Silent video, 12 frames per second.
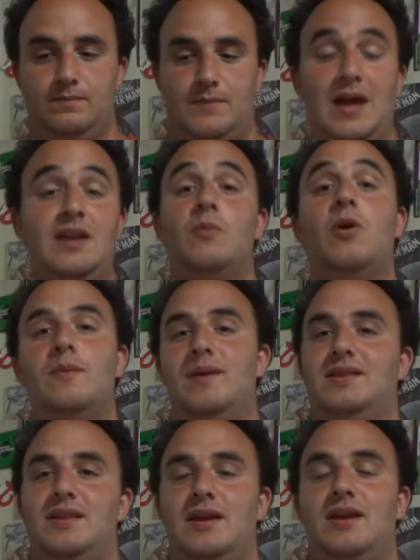I didn't want to
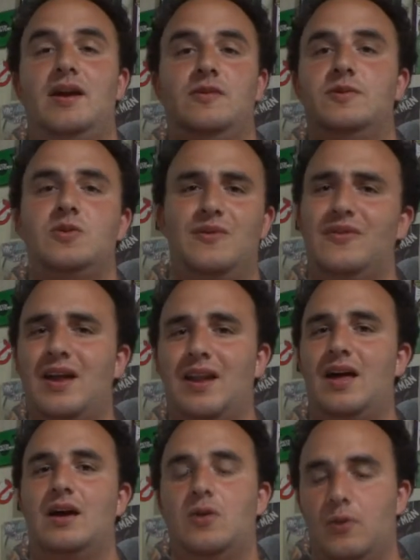make that announcement, so I've got a
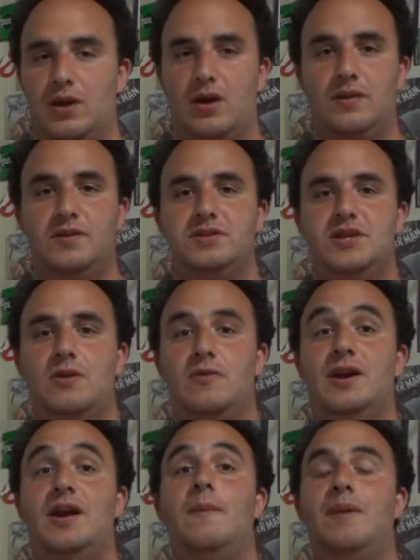lot going on this channel
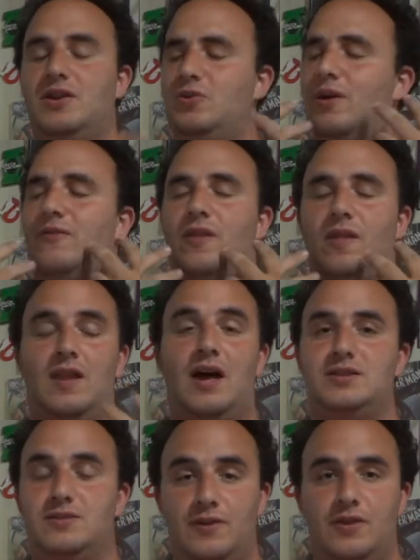right now, but I do have
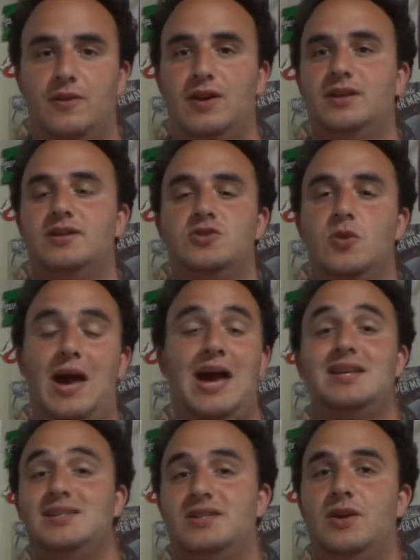lots of other ideas. So
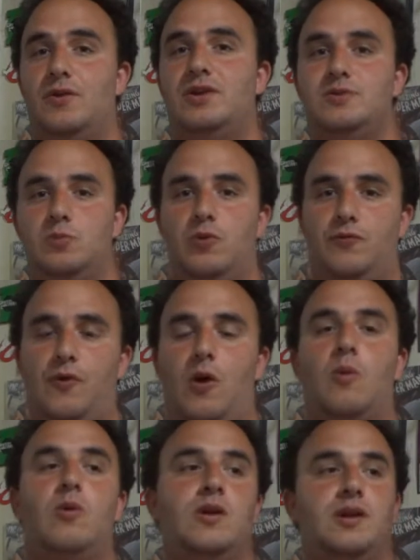as series move
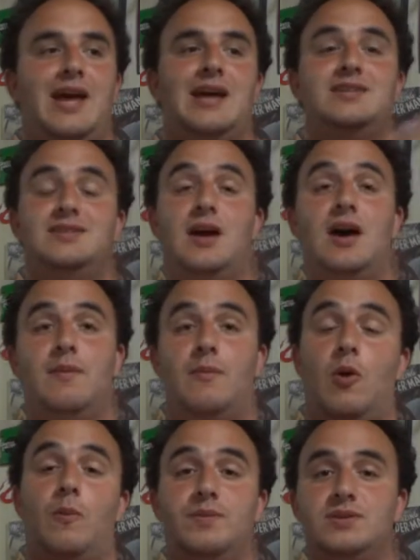forward and as time
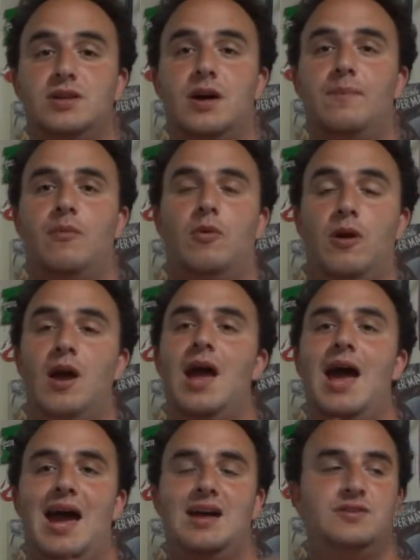opens up, or
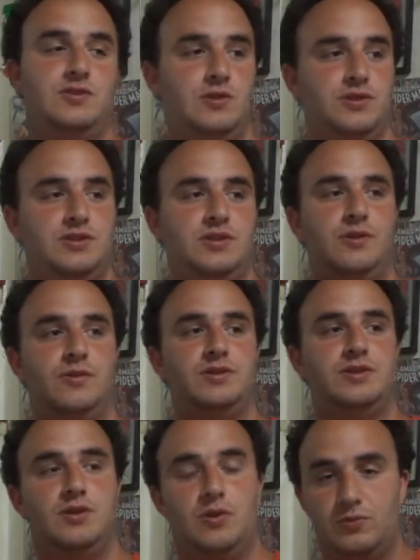as certain
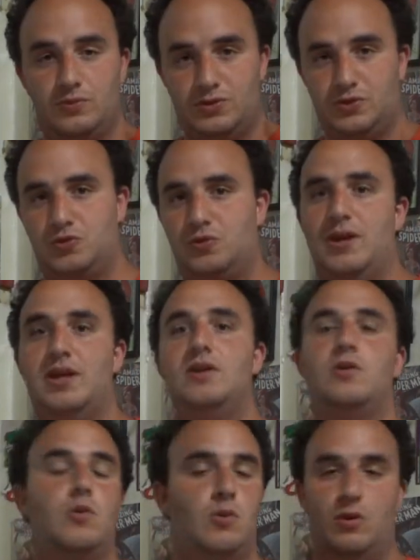series, you know,
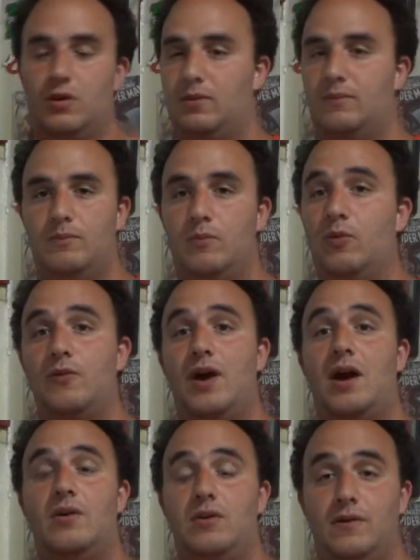shrink or move
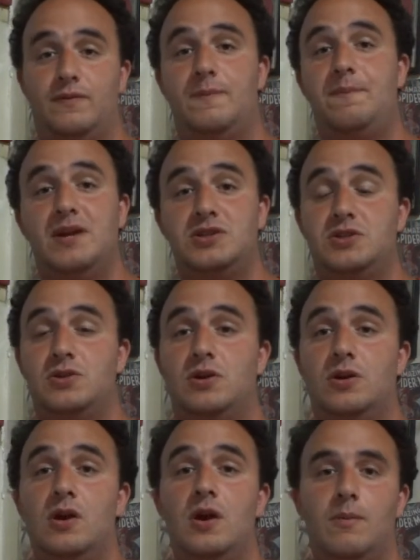out of the
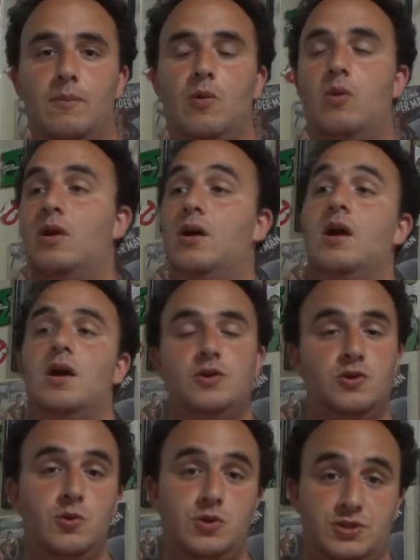picture, more
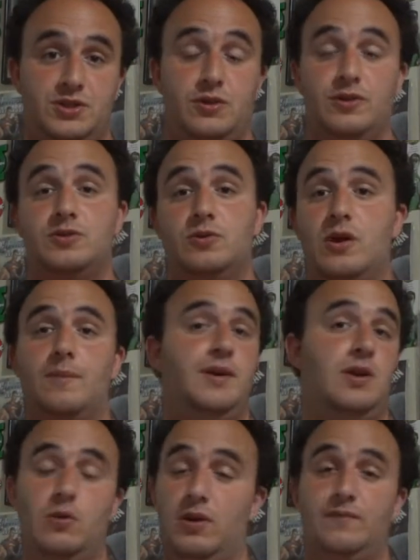newer series will come
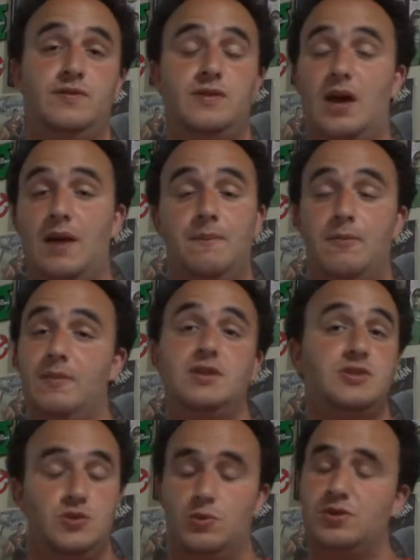in, or if time
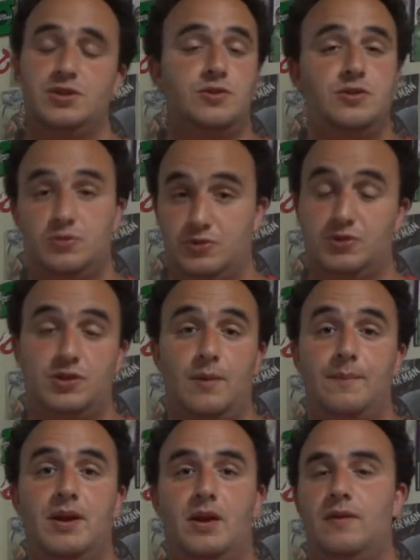permits, newer series will just
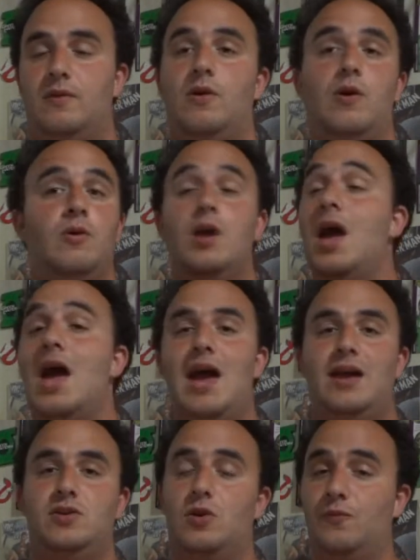come in on their own.
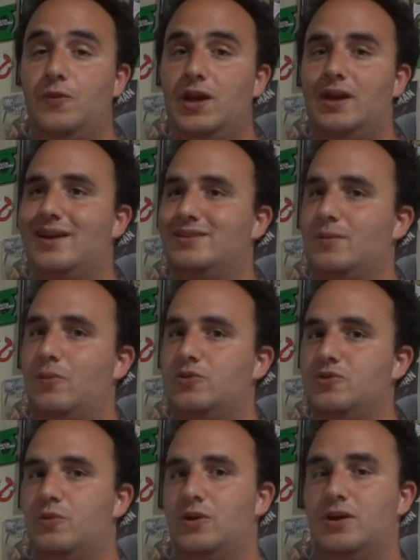And don't forget, guys, I'm
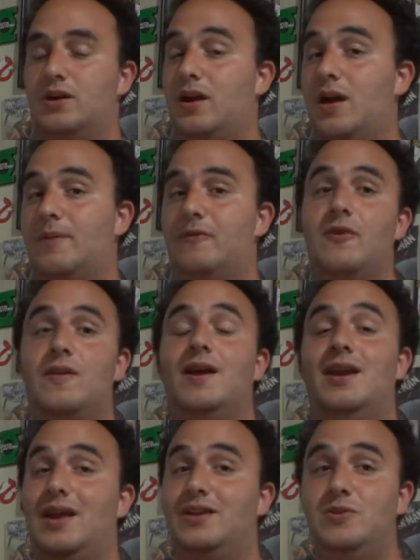also working on Comic
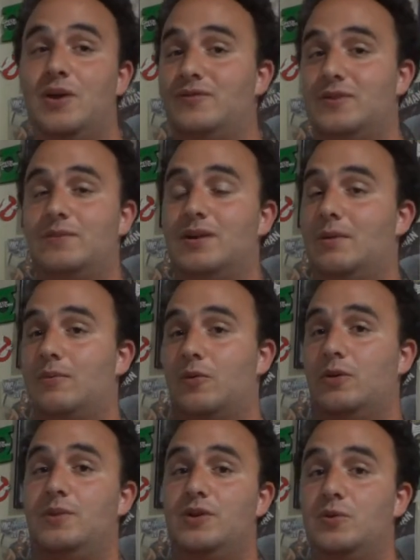Frontline, and I do have something I'm
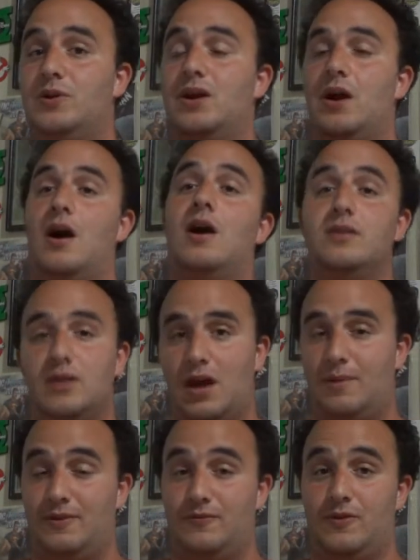going to be doing on
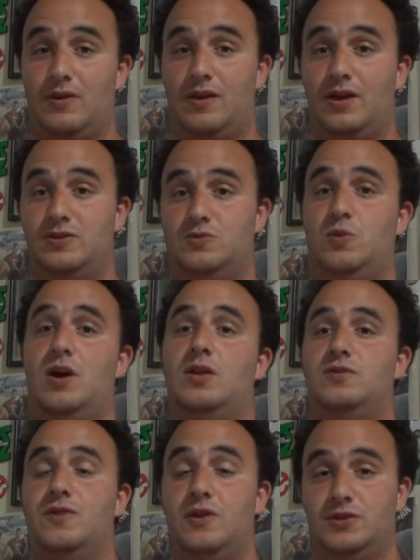Comic Frontline as
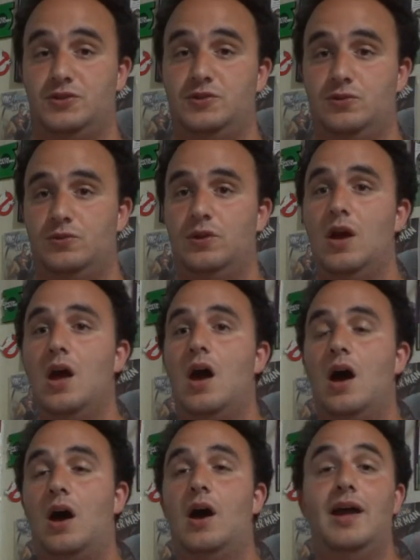well very soon.
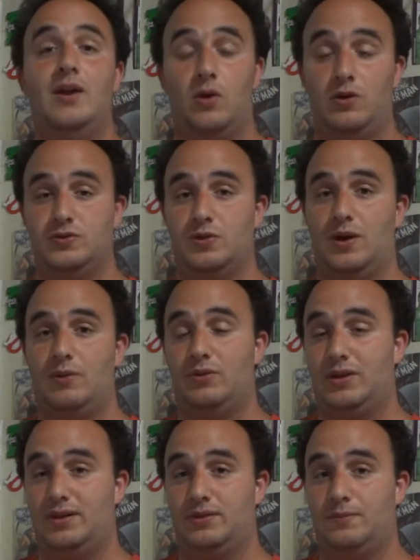And also, I would
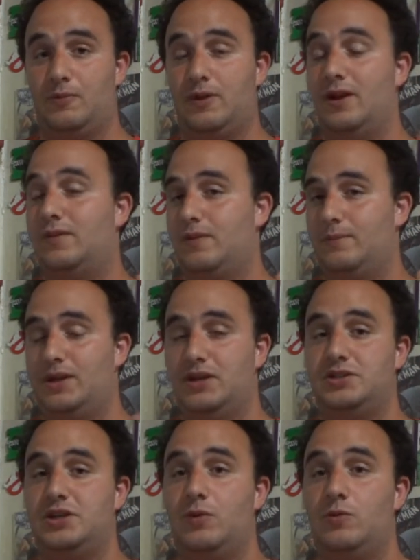like to point out that me and
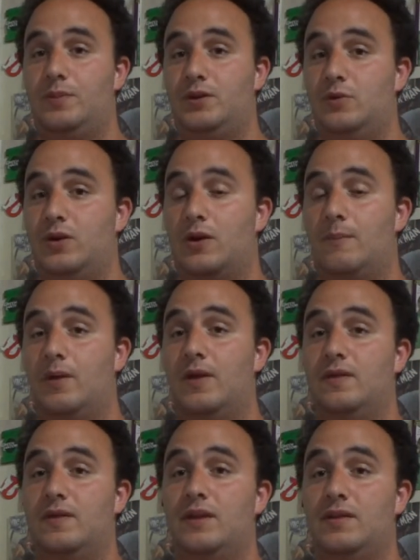Jay will be doing our
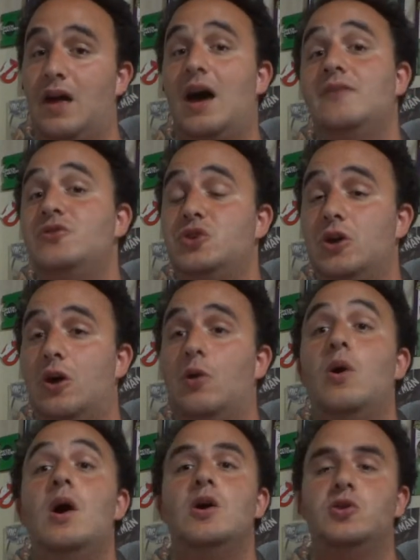monthly live
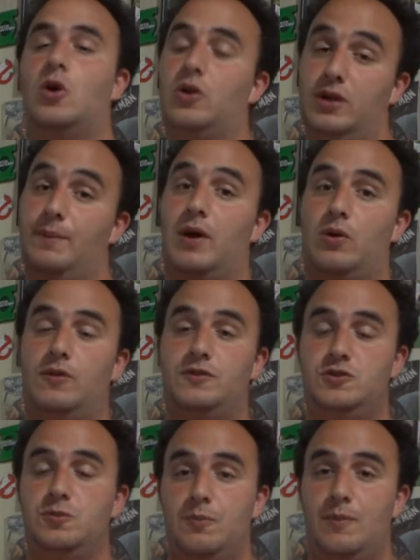show talking about all the
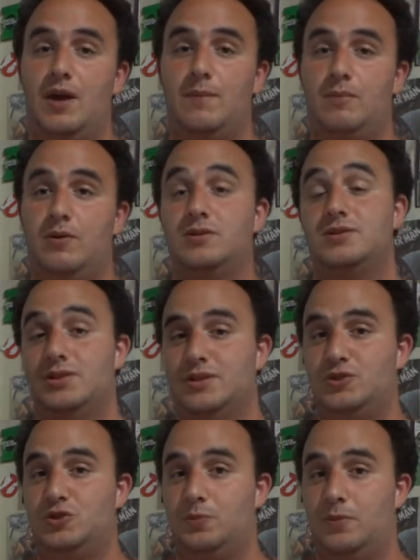Superman books.
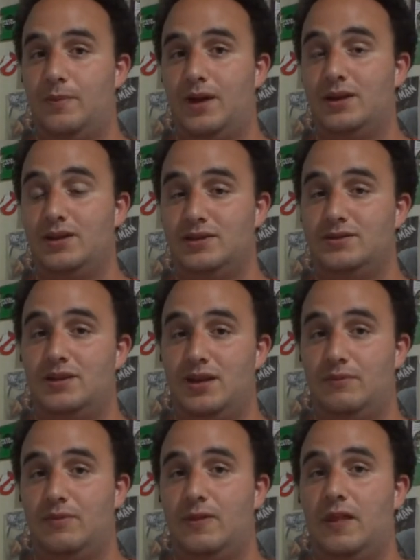Superman is the
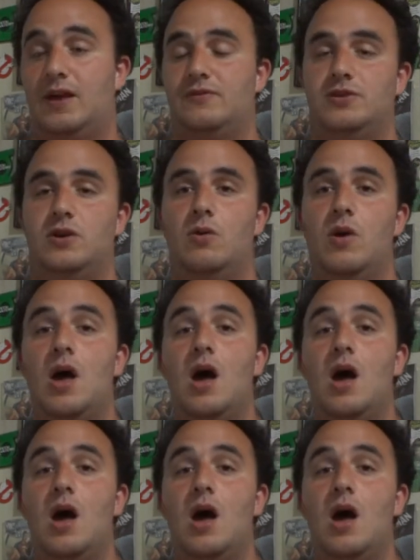name of the live show.